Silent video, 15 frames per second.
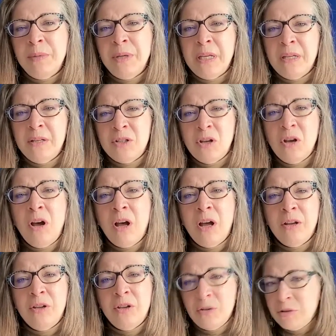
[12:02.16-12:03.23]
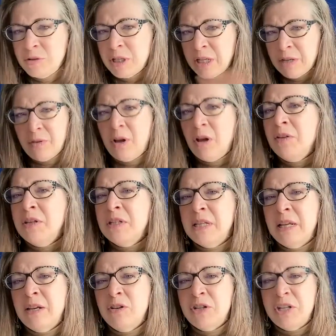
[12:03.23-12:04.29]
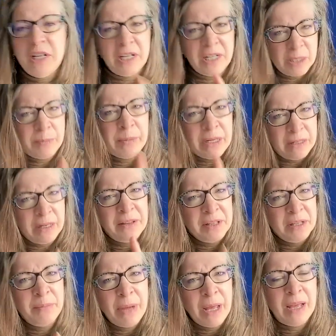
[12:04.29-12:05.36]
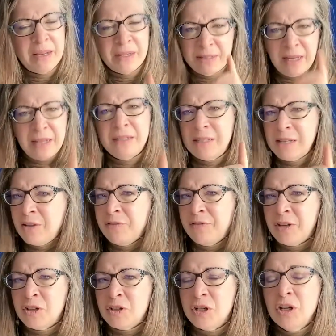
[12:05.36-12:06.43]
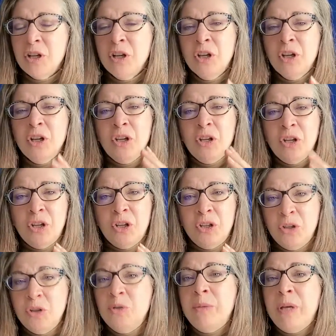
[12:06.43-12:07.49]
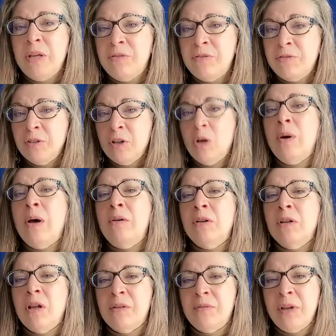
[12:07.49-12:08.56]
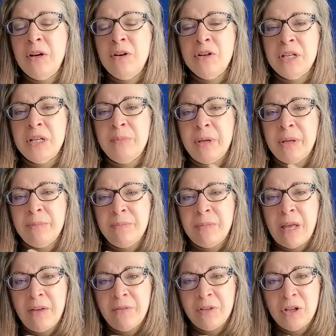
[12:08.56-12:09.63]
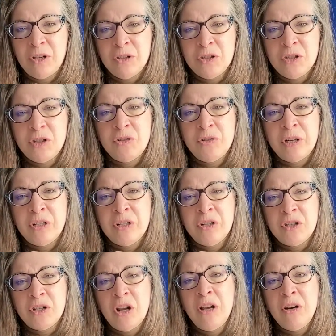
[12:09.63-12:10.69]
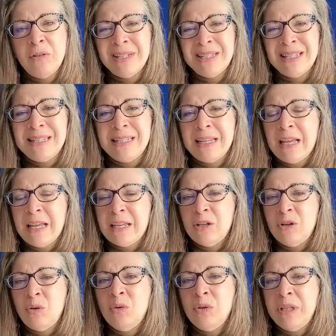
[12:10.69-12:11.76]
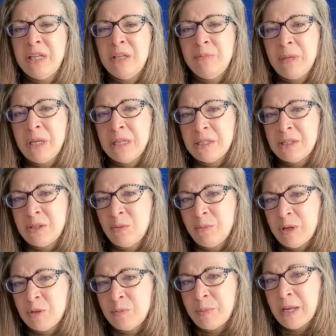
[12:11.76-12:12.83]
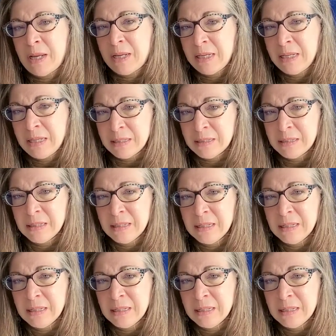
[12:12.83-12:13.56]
being taught you're to give all this energy and expect nothing back because that's selfish, you may flow out a lot of energy, but have constricted chakras that say, I can only admit so much back in.